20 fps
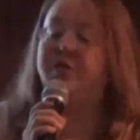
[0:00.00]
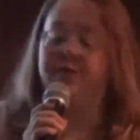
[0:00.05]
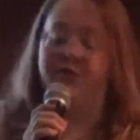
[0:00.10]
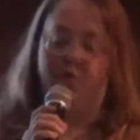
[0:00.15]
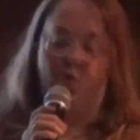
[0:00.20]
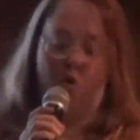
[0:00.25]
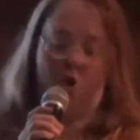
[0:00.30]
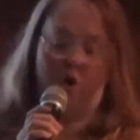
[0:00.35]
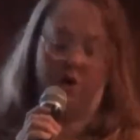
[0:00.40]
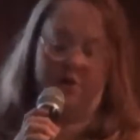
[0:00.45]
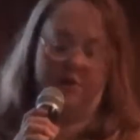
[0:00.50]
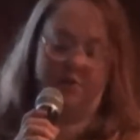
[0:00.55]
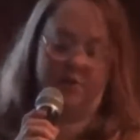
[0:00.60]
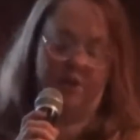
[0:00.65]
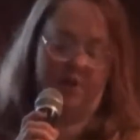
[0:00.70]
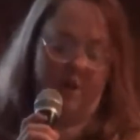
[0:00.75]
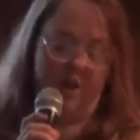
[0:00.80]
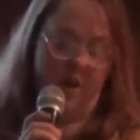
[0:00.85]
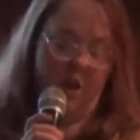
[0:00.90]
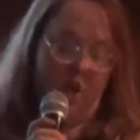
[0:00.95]

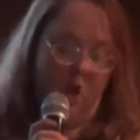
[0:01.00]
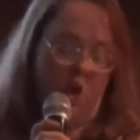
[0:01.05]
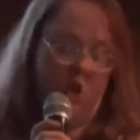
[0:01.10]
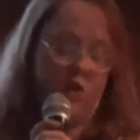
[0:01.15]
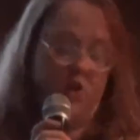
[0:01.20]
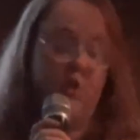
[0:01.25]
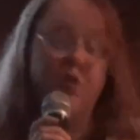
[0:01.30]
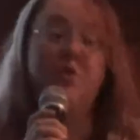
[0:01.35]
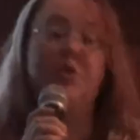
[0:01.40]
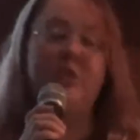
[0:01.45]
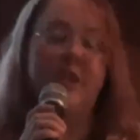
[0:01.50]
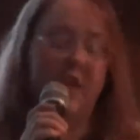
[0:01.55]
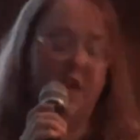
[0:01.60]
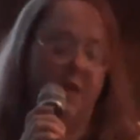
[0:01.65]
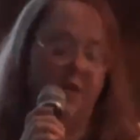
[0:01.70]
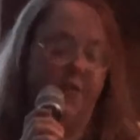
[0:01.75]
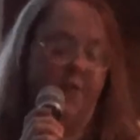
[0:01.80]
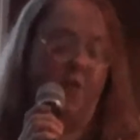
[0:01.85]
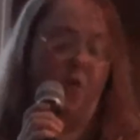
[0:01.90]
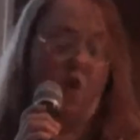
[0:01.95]
divorced to
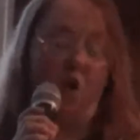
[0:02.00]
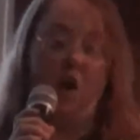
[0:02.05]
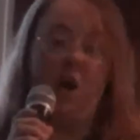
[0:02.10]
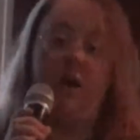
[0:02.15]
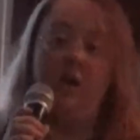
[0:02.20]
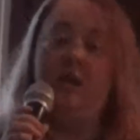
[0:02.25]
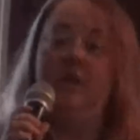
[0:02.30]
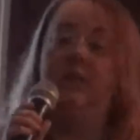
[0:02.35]
D for